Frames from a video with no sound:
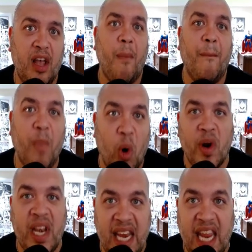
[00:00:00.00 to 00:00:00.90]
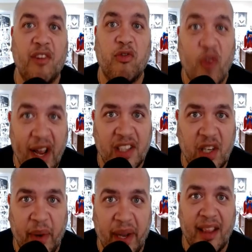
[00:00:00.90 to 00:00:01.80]
more in need of
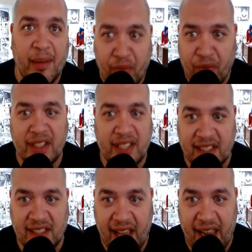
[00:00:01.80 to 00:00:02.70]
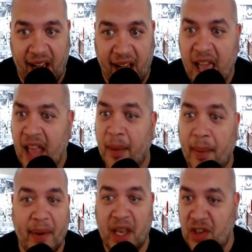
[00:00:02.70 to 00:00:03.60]
rescuing than Princess Leia. They're probably
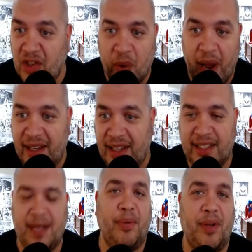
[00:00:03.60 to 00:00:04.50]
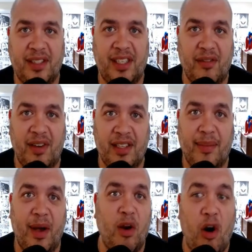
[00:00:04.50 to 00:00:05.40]
going to do a Disney Plus series about all